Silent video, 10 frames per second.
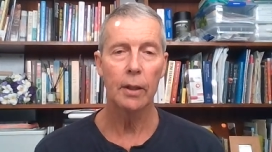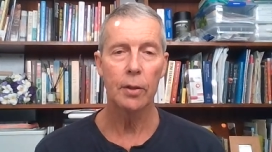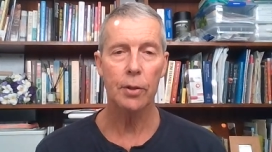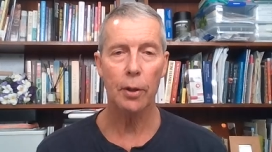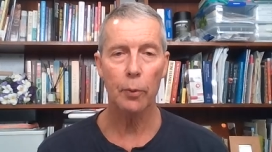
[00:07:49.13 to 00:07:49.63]

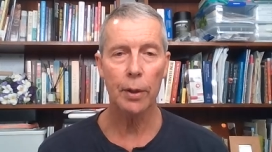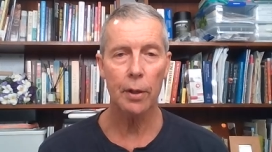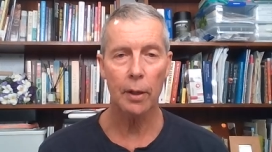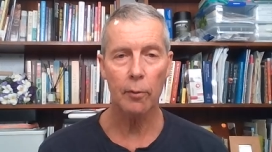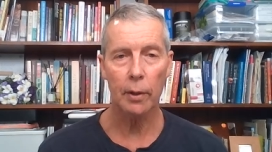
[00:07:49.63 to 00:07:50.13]
So whether you
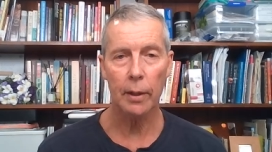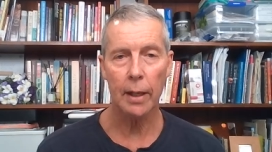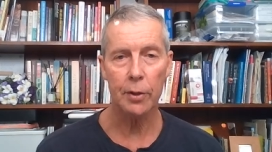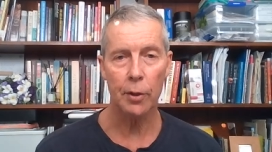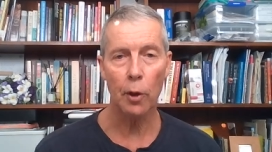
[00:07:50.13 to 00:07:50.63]
give it
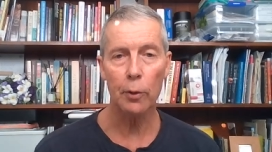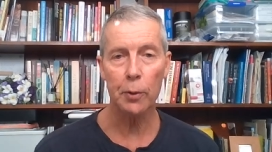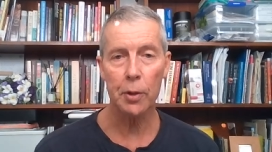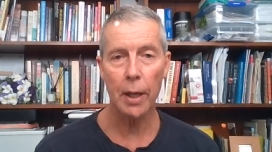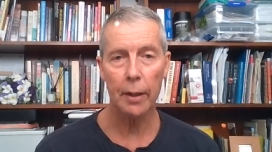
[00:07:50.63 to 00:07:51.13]
as an oral
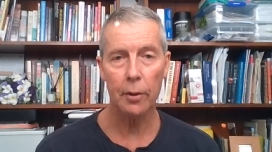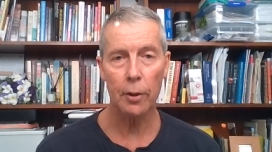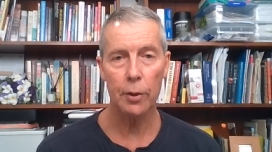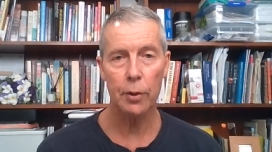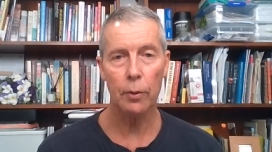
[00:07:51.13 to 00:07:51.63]
stat
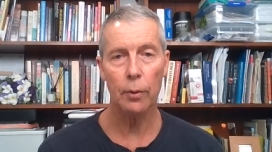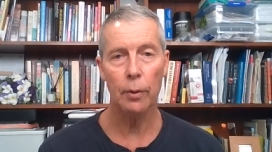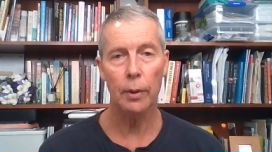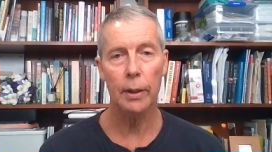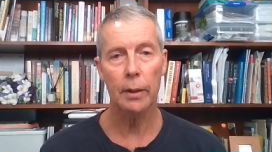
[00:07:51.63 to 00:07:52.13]
dose
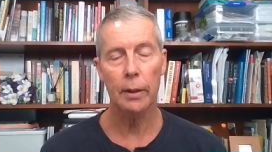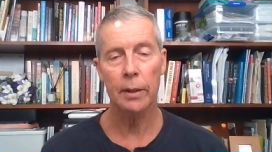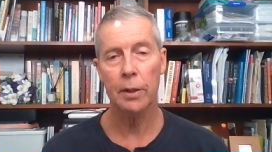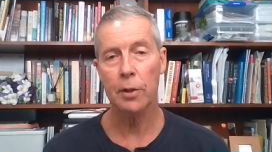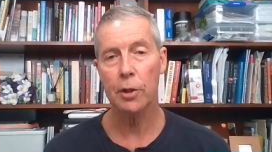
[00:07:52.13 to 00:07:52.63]
or
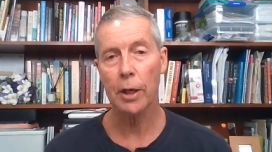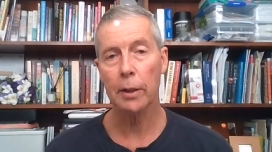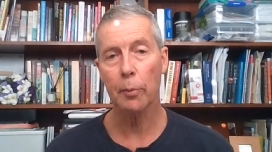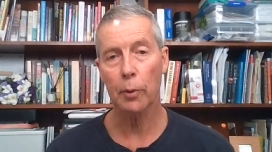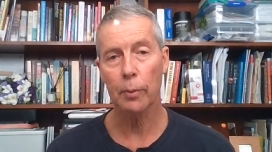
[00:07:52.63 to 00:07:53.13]
an
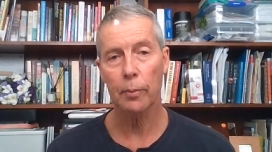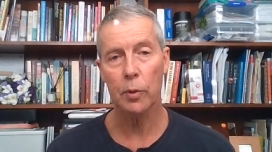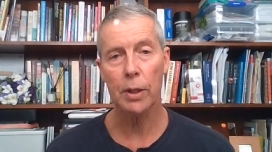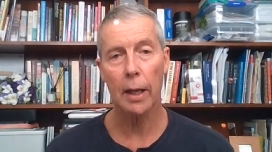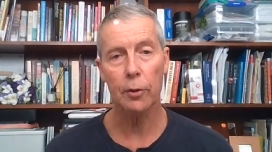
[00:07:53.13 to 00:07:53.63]
injectable
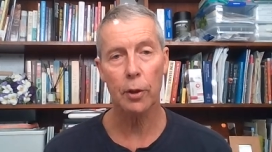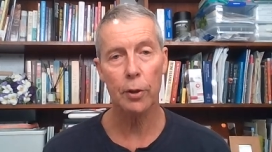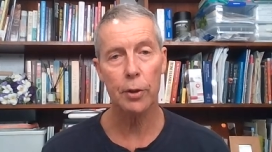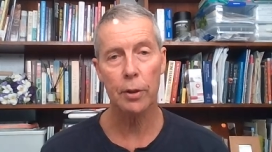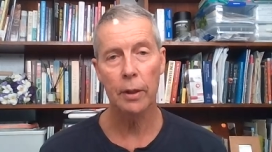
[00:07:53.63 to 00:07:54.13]
stat
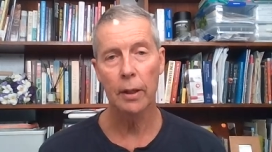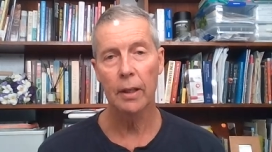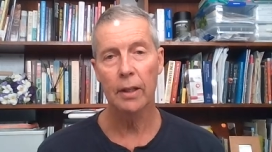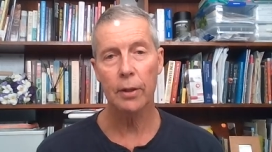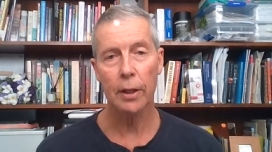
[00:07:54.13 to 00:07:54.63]
dose
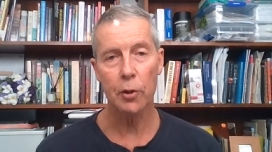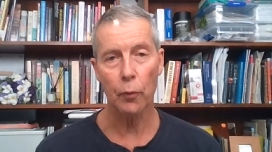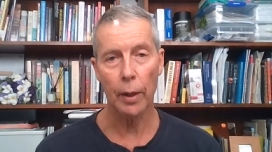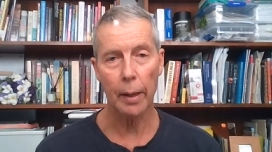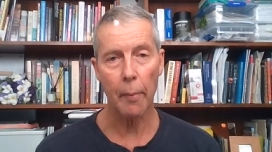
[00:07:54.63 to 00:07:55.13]
doesn't
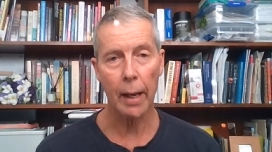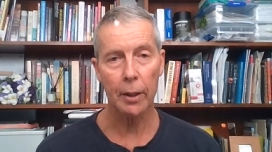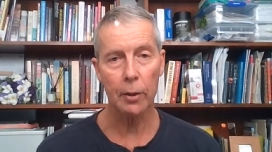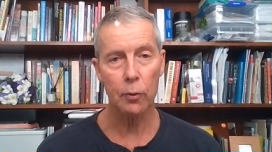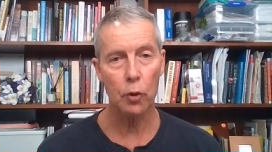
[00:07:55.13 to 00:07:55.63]
really
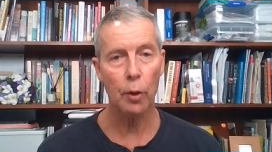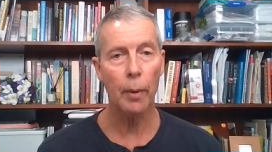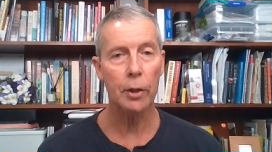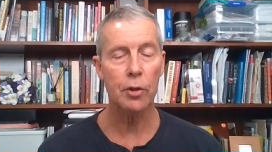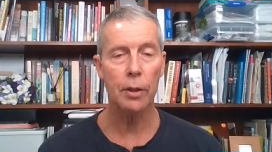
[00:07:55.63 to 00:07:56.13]
matter too
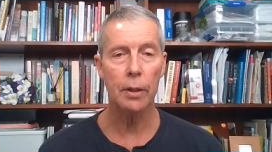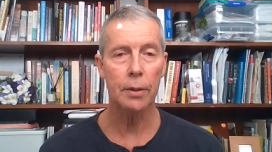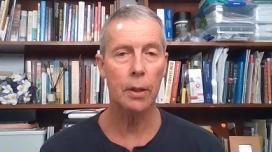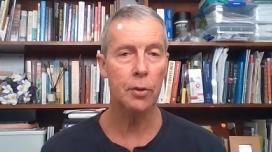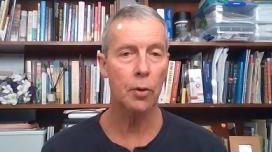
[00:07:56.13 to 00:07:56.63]
much. It
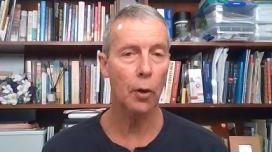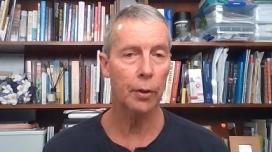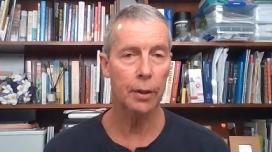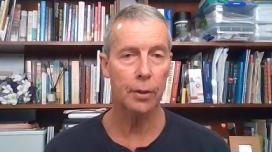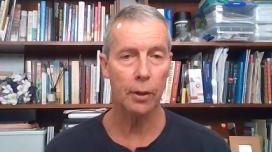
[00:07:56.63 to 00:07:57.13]
does not
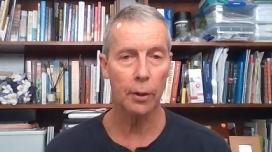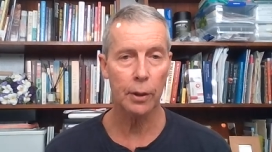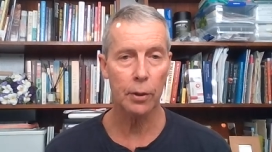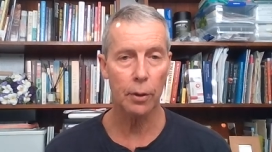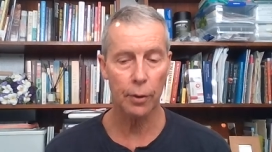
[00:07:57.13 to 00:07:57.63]
need to go
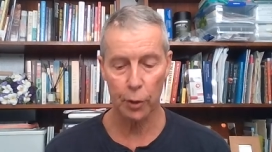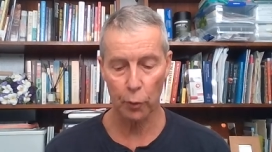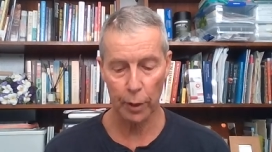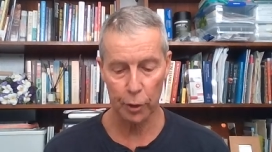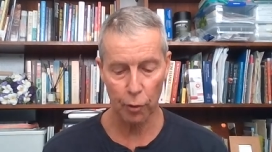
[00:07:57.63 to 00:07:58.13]
into the
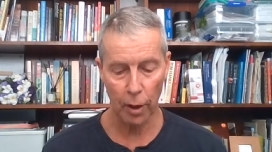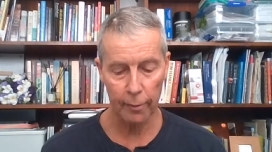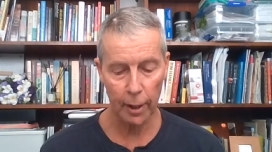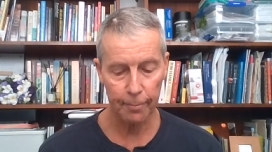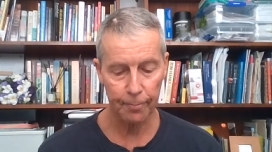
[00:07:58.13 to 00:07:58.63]
syringe driver.